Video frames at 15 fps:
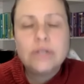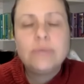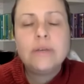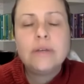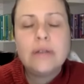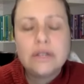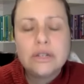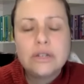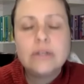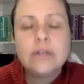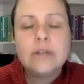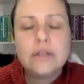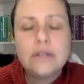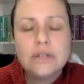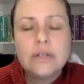
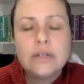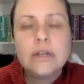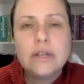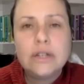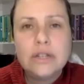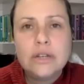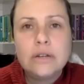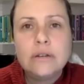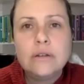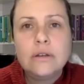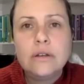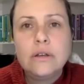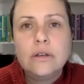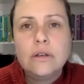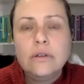connection,
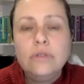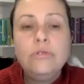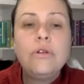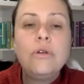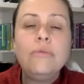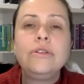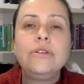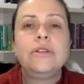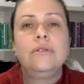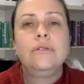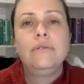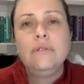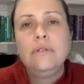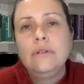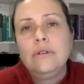you know what to
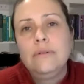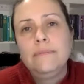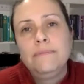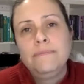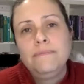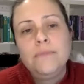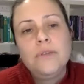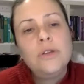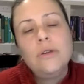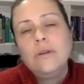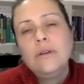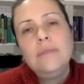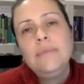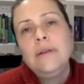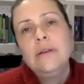do. You don't
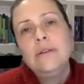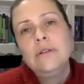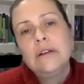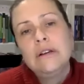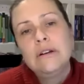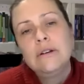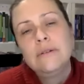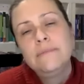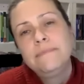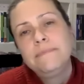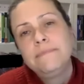need me in your ear.